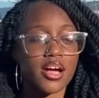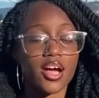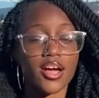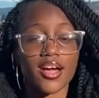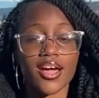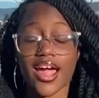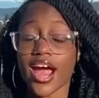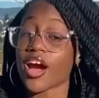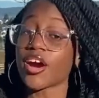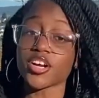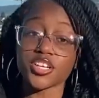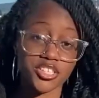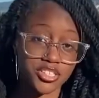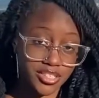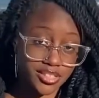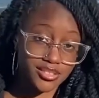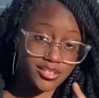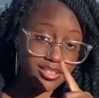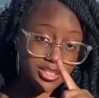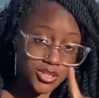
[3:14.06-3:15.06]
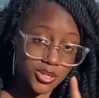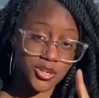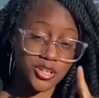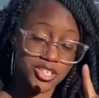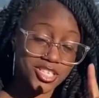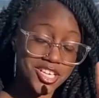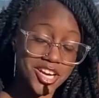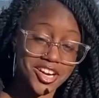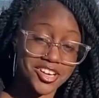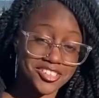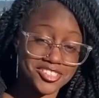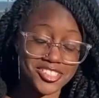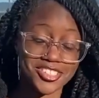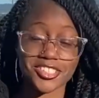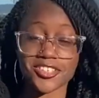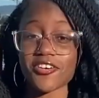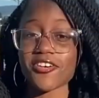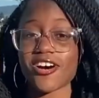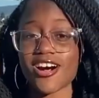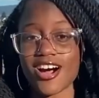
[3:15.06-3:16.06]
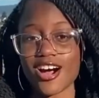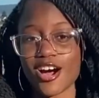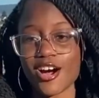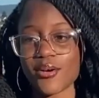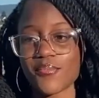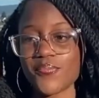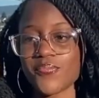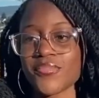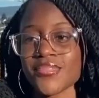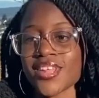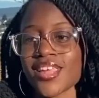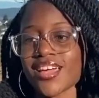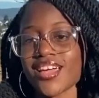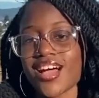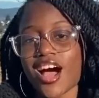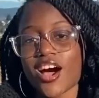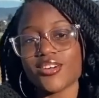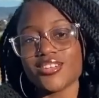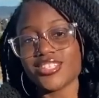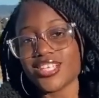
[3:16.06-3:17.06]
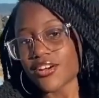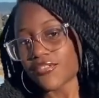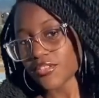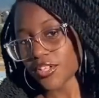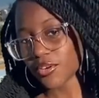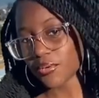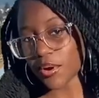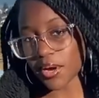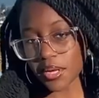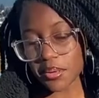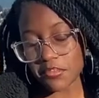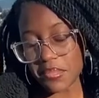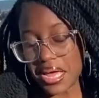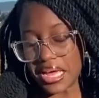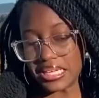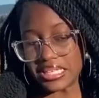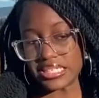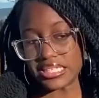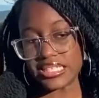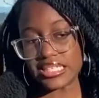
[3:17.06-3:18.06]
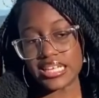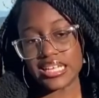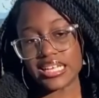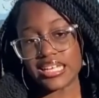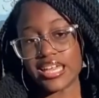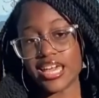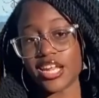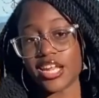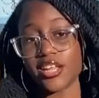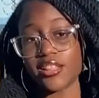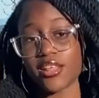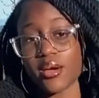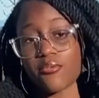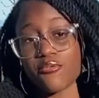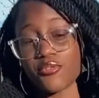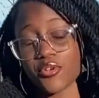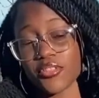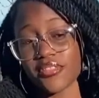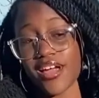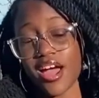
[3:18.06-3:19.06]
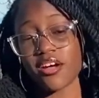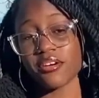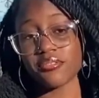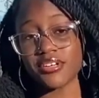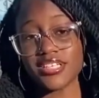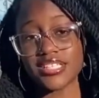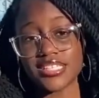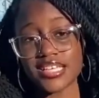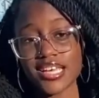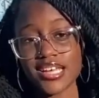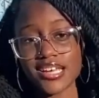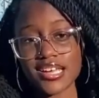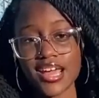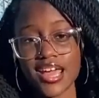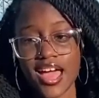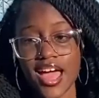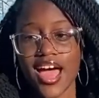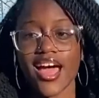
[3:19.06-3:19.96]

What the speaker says: character to your chair. So I would definitely recommend getting them for that reason.